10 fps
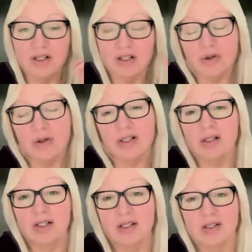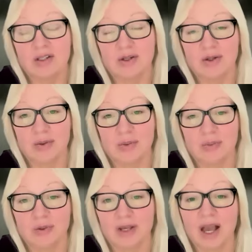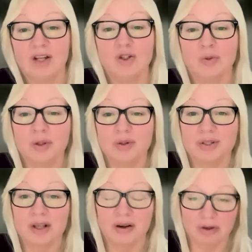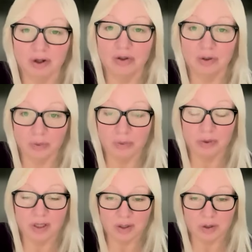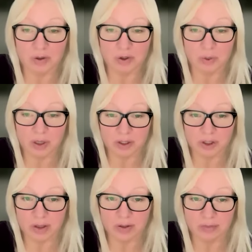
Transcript: So this leads us to the attributes of a good research question.